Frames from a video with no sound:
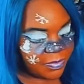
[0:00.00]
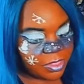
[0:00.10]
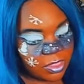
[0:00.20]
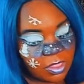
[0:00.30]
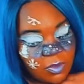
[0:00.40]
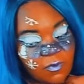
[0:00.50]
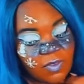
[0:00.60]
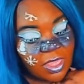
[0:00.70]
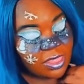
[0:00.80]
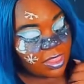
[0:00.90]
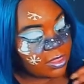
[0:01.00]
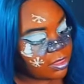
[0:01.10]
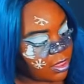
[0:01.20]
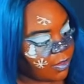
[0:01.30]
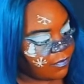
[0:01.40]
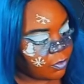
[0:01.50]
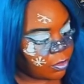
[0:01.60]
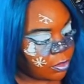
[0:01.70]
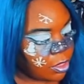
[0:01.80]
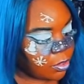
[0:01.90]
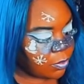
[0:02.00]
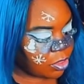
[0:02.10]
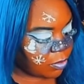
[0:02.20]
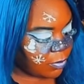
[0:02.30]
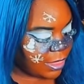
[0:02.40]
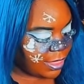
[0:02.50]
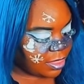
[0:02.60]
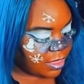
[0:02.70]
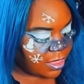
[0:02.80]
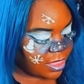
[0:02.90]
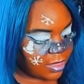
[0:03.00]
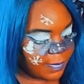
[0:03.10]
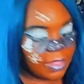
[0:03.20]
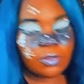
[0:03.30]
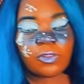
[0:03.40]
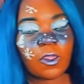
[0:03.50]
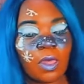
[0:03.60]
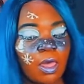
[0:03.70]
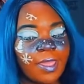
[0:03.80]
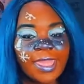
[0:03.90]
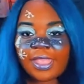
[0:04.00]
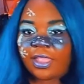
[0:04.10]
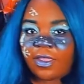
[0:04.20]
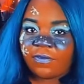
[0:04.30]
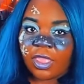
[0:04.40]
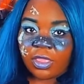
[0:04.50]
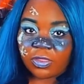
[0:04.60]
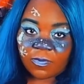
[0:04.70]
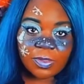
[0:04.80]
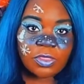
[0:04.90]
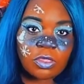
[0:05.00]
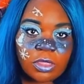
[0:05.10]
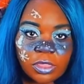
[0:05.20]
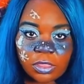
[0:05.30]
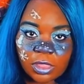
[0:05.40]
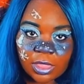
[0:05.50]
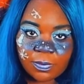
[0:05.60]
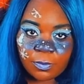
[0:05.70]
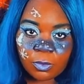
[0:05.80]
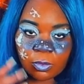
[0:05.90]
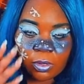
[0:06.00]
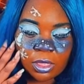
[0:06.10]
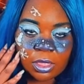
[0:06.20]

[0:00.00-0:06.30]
So first things that I've got, which I'm really excited about. So I've been trying to do like more,